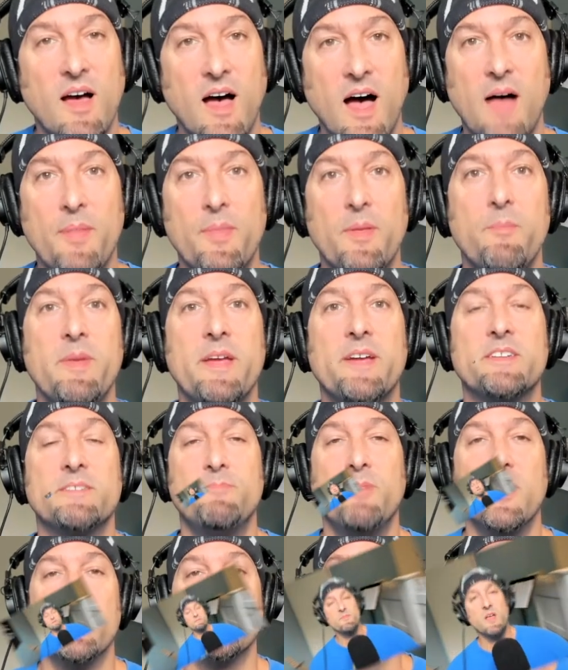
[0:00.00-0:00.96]
on the mix
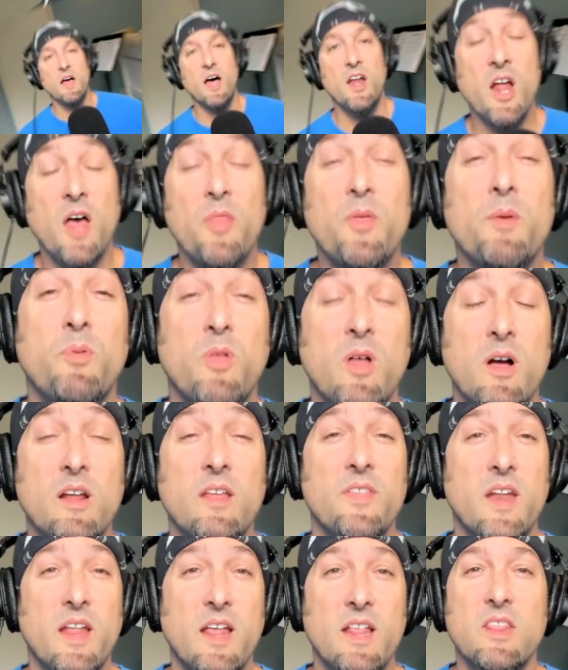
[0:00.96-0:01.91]
bus. Another
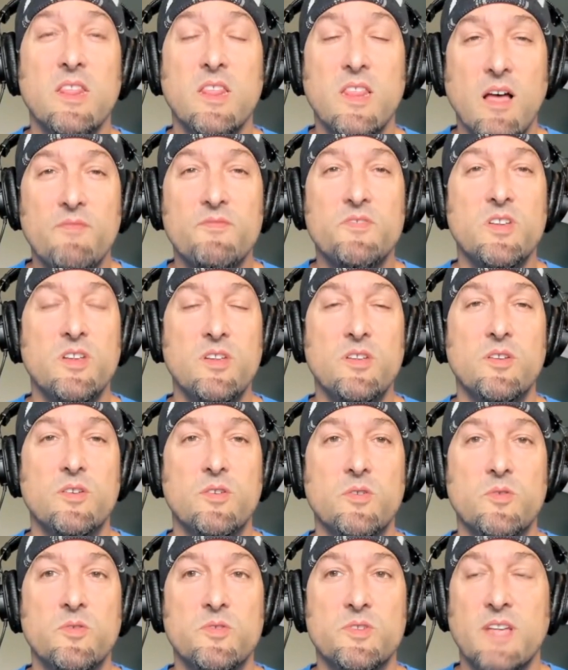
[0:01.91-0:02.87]
plugin that I love to
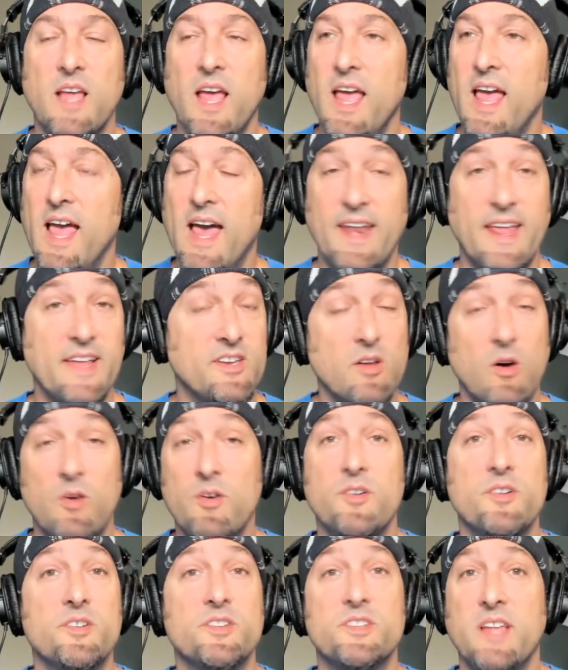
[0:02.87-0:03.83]
use, and I don't
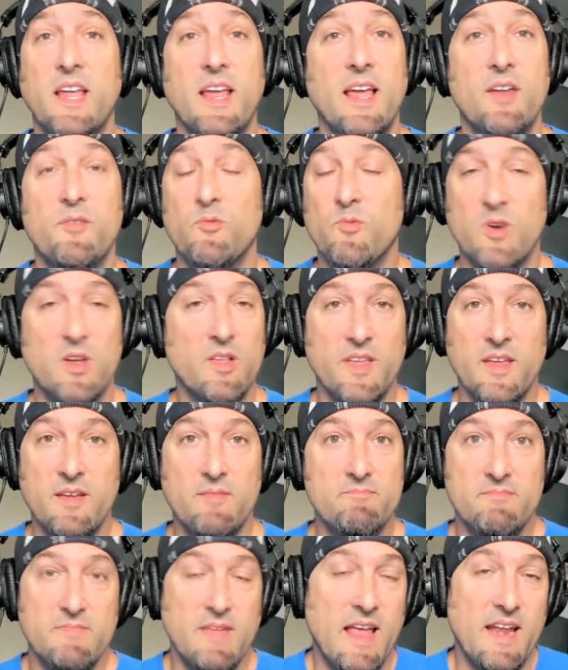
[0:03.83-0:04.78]
understand really
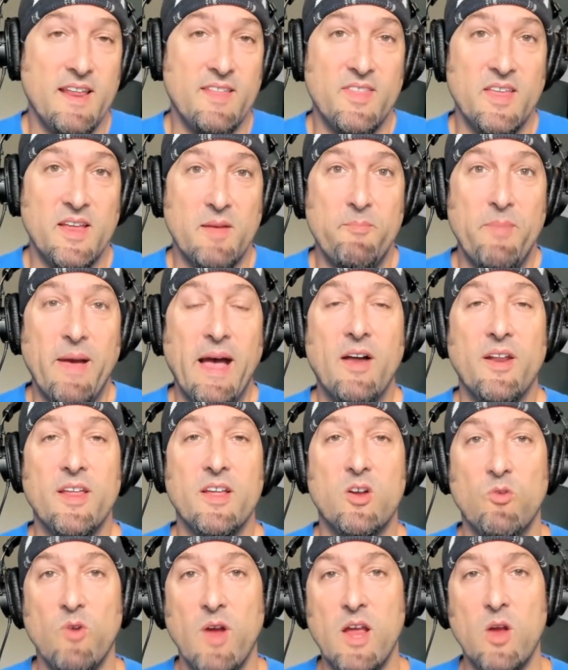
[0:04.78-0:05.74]
anything about
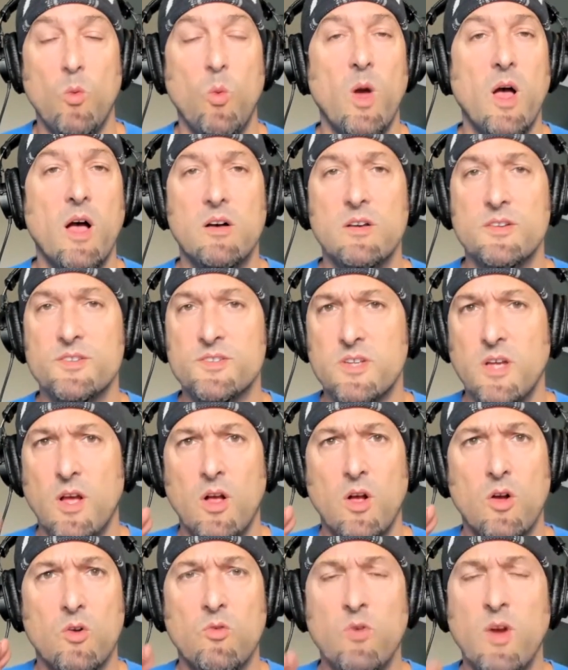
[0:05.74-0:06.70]
it, Greg Wells,
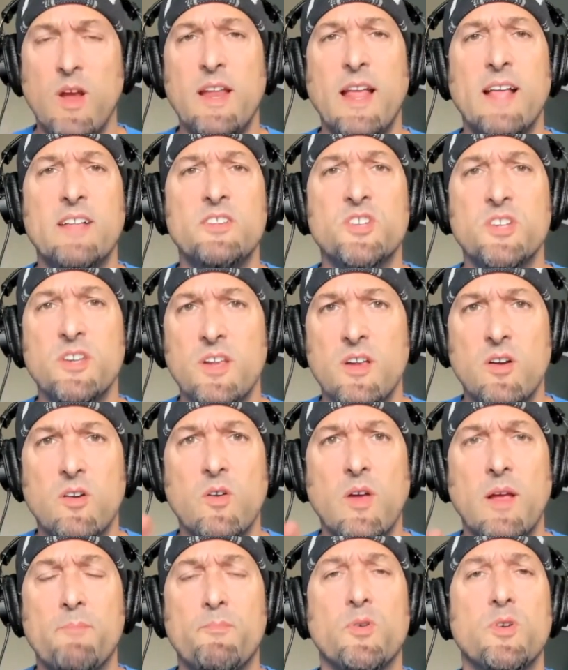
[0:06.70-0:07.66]
great engineer
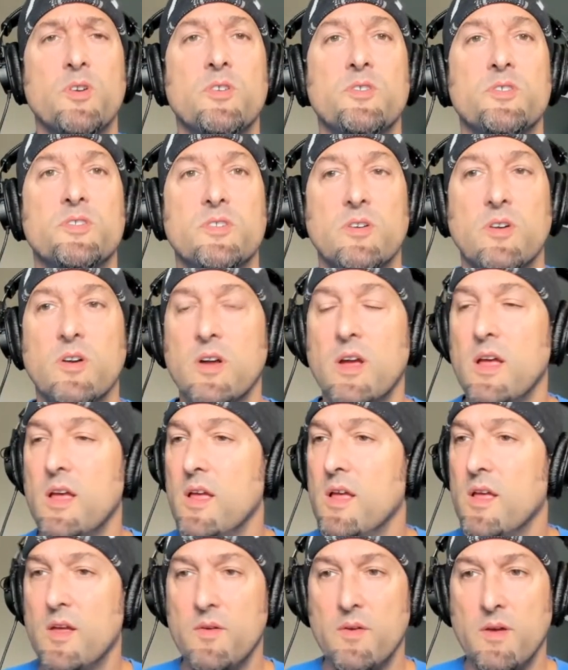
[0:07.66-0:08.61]
and producer,
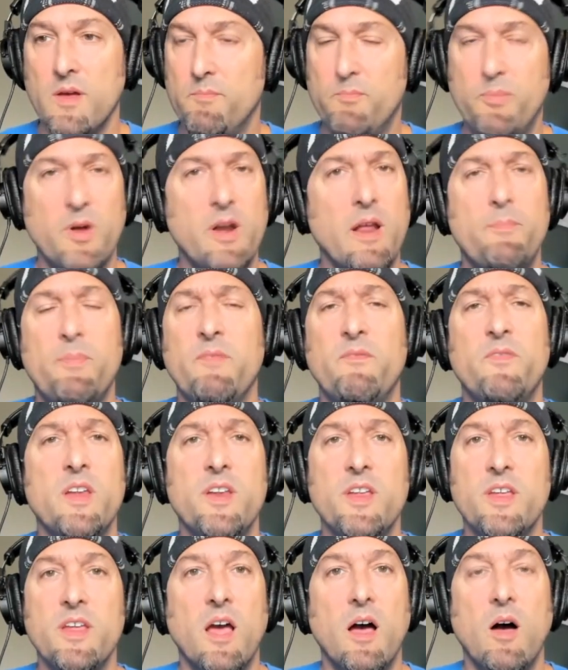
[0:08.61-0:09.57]
put up a
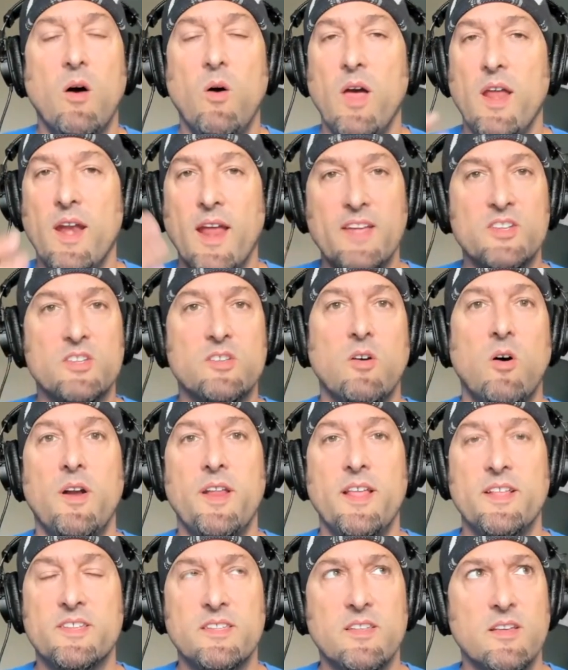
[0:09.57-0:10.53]
video and I saw it.
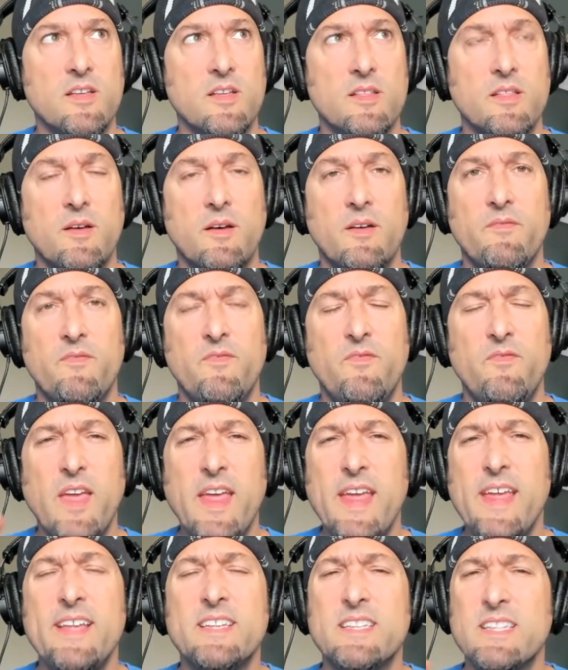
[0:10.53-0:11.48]
It's the
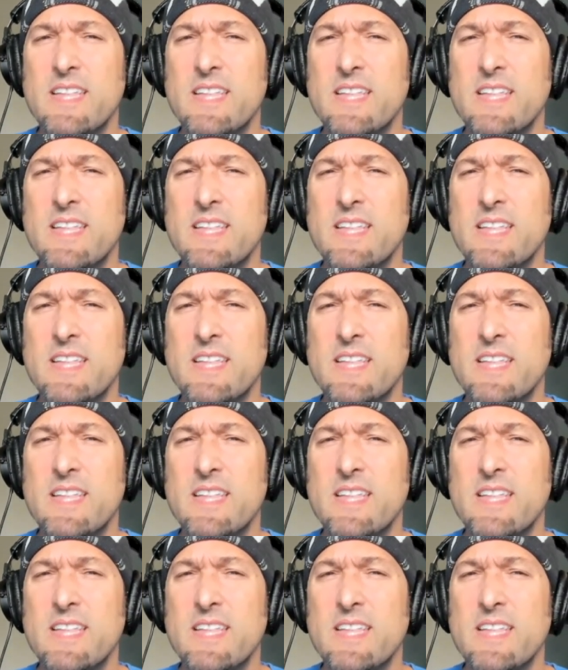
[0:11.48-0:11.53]
Phase